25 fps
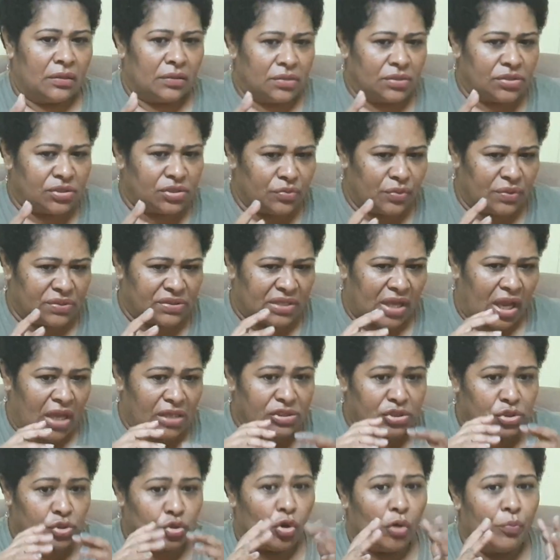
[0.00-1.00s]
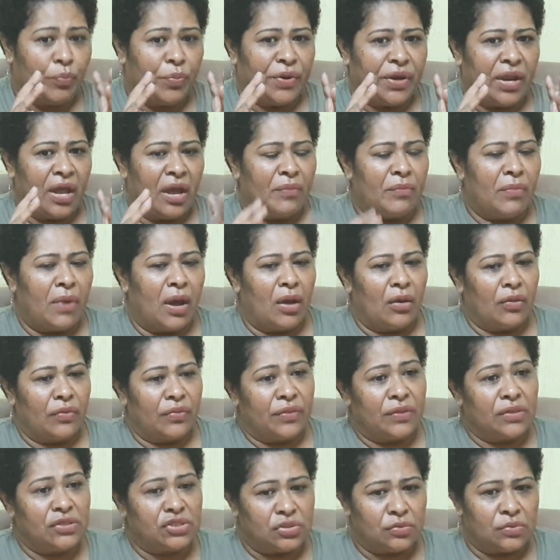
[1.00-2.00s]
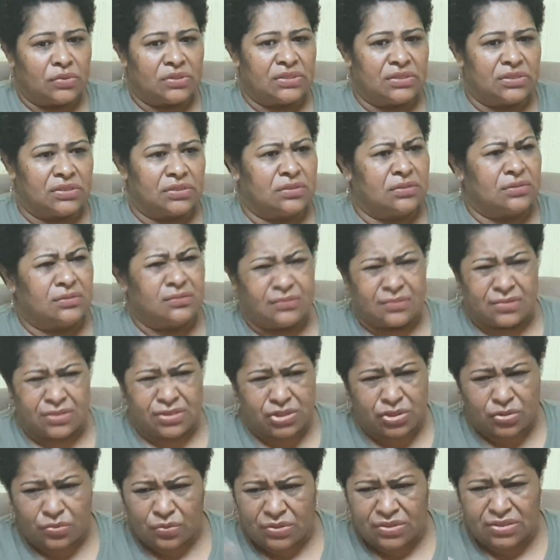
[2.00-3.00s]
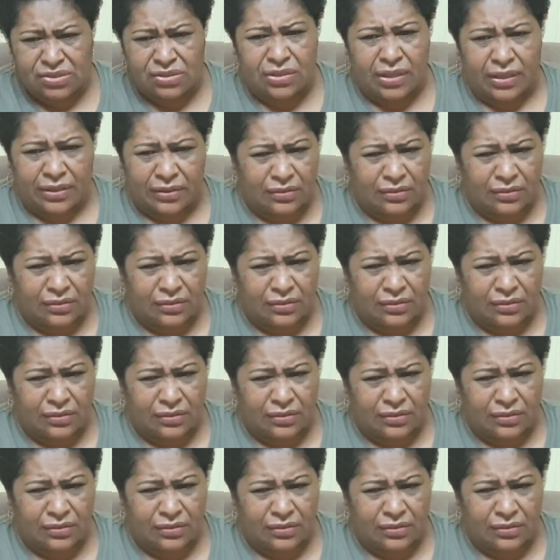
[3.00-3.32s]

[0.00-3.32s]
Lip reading: she was asked to open her mouth. She was